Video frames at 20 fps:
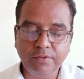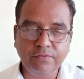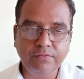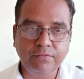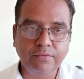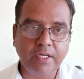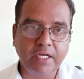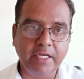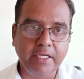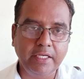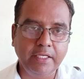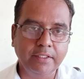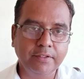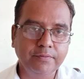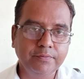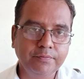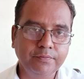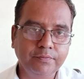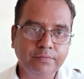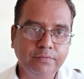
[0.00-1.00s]
Fry.
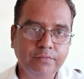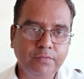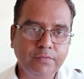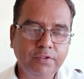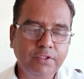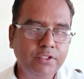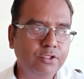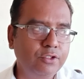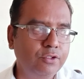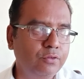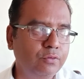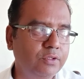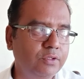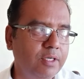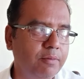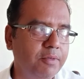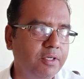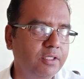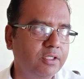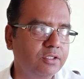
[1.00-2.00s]
These two
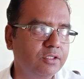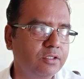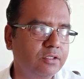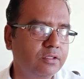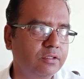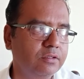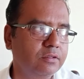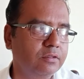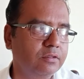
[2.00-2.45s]
dramatists